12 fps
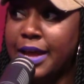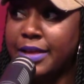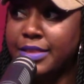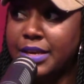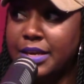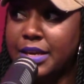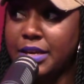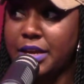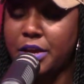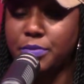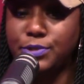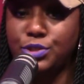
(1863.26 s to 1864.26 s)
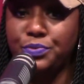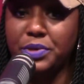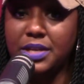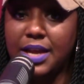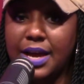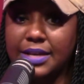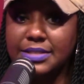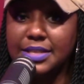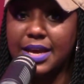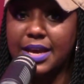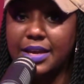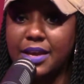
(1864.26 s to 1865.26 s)
I think it helps you realize,
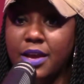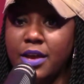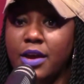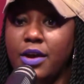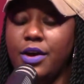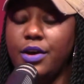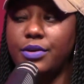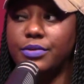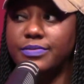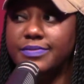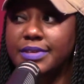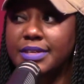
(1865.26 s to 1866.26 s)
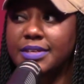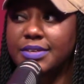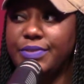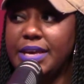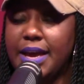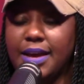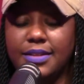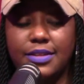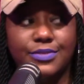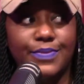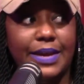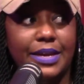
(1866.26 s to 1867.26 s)
like, oh, we act
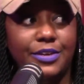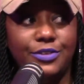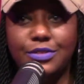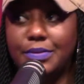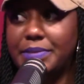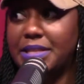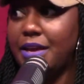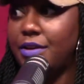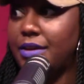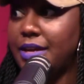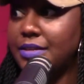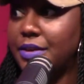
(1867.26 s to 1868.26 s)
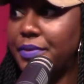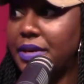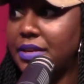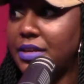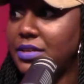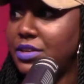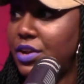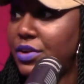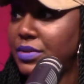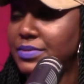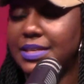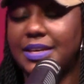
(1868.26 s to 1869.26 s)
this way in Houston, but they don't act that way. You know
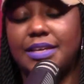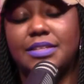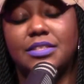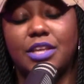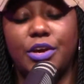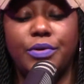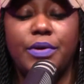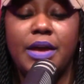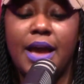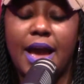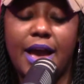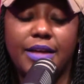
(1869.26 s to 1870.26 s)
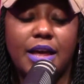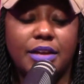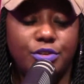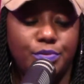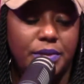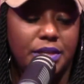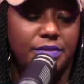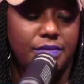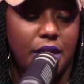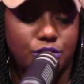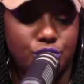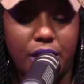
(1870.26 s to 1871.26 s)
what I'm saying? So I do believe
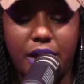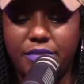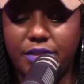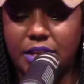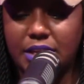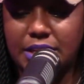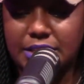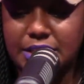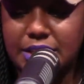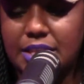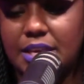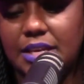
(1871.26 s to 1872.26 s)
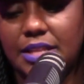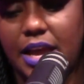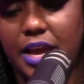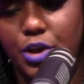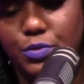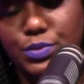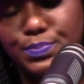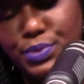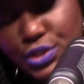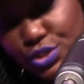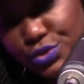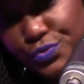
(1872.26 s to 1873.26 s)
that traveling is a thing that helps
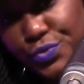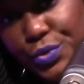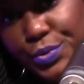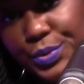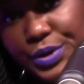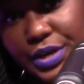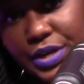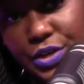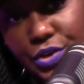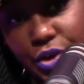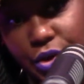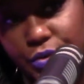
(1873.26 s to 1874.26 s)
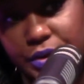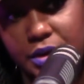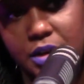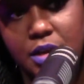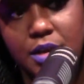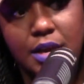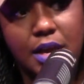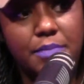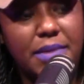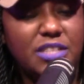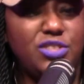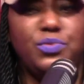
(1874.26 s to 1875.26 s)
push you forward, you know, and it
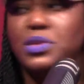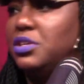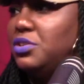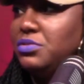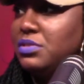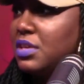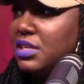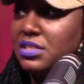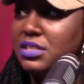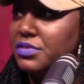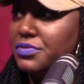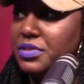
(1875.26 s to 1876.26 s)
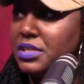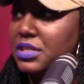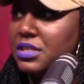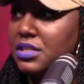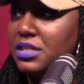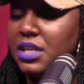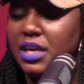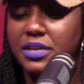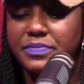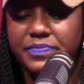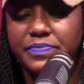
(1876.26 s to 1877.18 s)
makes you want to do things differently. Yeah.